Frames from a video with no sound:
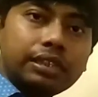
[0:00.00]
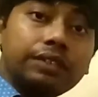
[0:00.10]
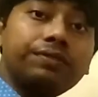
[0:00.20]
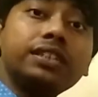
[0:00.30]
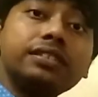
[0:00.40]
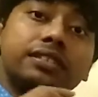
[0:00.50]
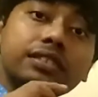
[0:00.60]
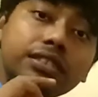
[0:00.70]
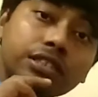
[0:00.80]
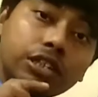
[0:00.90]
If it
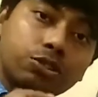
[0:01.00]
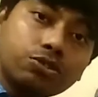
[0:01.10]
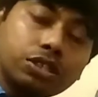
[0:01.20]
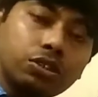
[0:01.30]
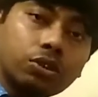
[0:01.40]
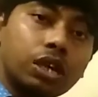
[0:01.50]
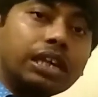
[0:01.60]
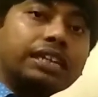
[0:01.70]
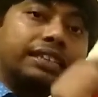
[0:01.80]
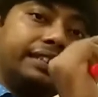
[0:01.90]
is equal to 0,
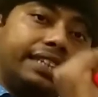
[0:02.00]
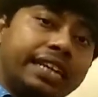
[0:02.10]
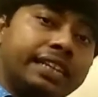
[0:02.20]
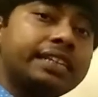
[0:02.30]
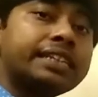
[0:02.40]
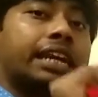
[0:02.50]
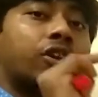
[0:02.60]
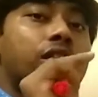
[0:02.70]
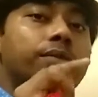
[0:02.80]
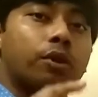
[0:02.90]
then it can
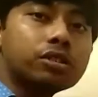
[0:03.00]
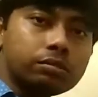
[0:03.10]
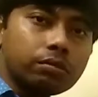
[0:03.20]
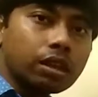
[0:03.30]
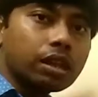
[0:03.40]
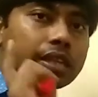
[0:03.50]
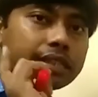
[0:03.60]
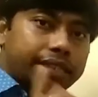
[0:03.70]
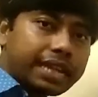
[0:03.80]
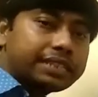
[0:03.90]
only possible
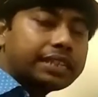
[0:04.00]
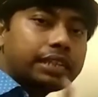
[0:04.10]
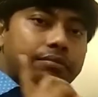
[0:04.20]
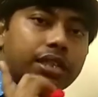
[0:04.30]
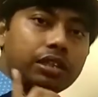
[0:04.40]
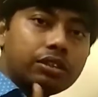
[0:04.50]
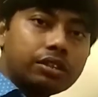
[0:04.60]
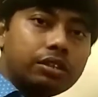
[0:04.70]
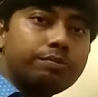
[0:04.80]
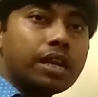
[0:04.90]
that the chemical
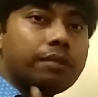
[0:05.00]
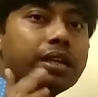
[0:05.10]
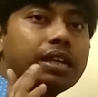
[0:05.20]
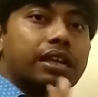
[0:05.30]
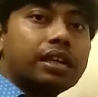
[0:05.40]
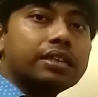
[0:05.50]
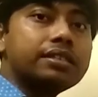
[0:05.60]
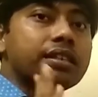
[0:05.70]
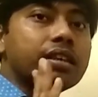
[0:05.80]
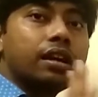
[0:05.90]
equilibrium
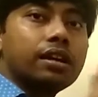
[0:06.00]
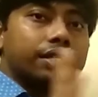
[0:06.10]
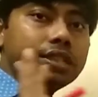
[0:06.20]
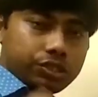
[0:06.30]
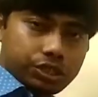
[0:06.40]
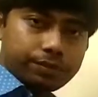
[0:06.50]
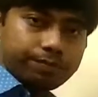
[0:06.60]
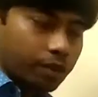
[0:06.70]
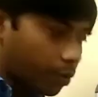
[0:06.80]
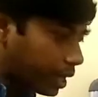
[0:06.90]
is reached.
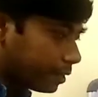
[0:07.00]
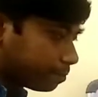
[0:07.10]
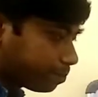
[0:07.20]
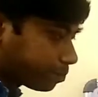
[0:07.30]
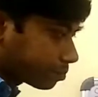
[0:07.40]
Okay.